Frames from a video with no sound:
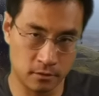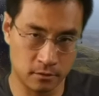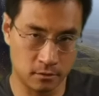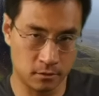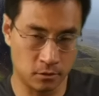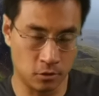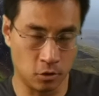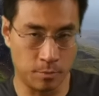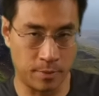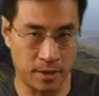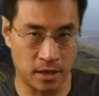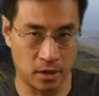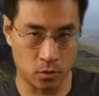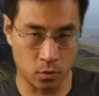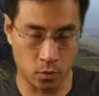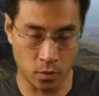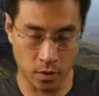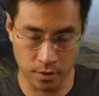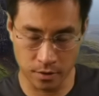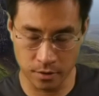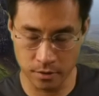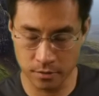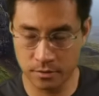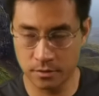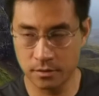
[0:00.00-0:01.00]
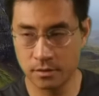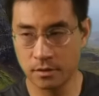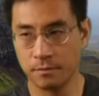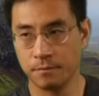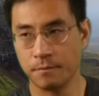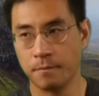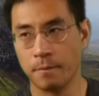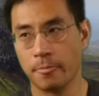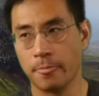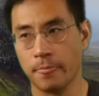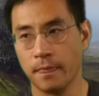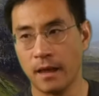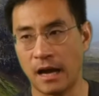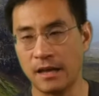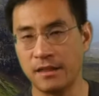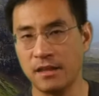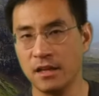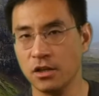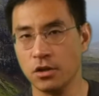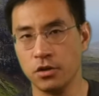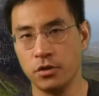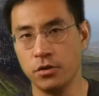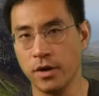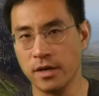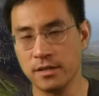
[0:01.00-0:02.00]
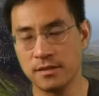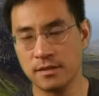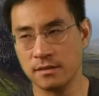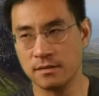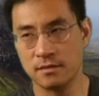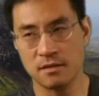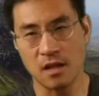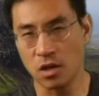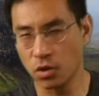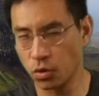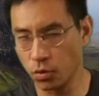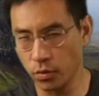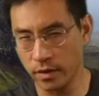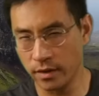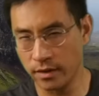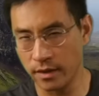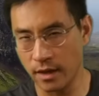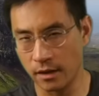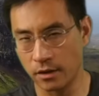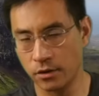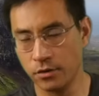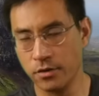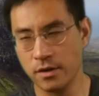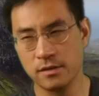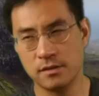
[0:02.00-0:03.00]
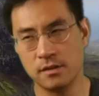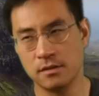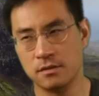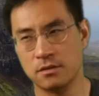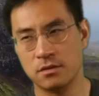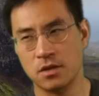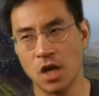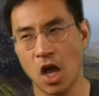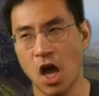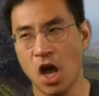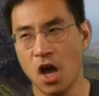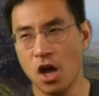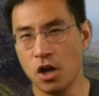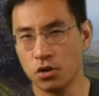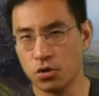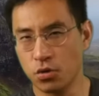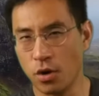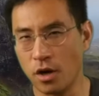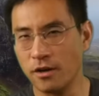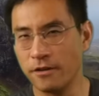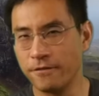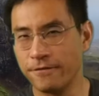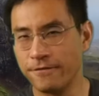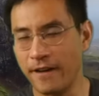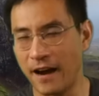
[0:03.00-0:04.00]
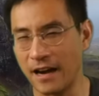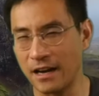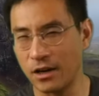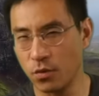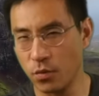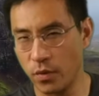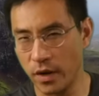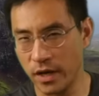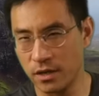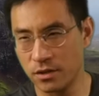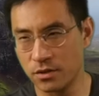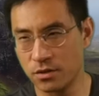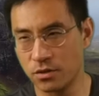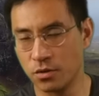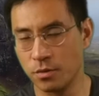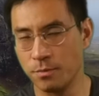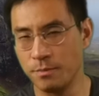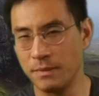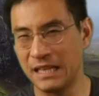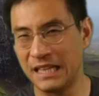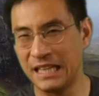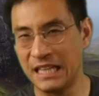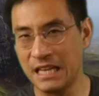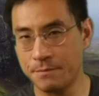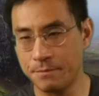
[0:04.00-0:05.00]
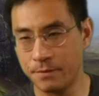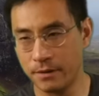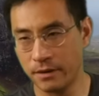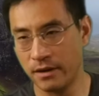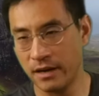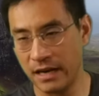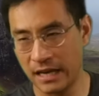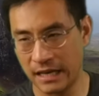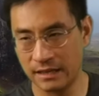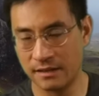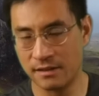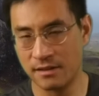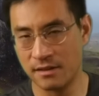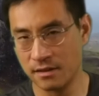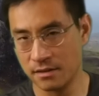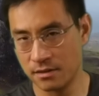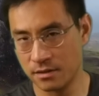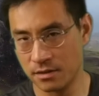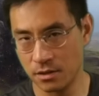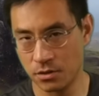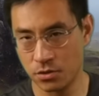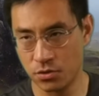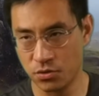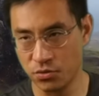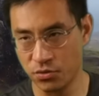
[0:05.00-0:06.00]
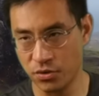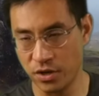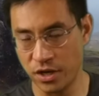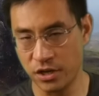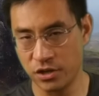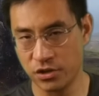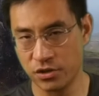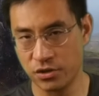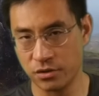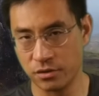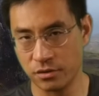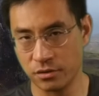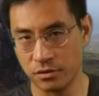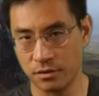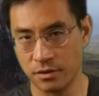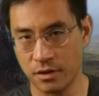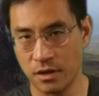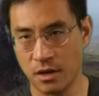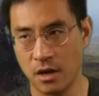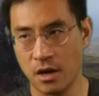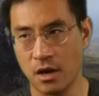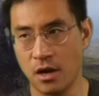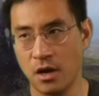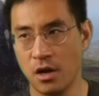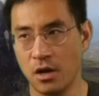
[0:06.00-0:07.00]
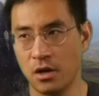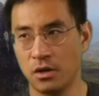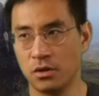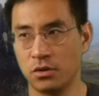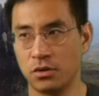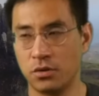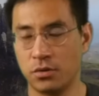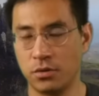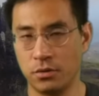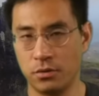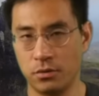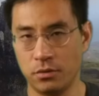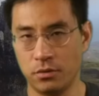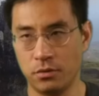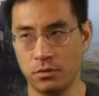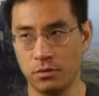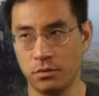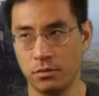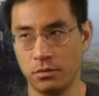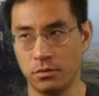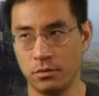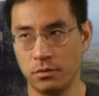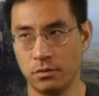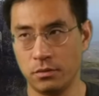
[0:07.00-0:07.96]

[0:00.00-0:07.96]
no better words. I think U.S. is not doing that. U.S. is trying to find ways to manipulate the situation to,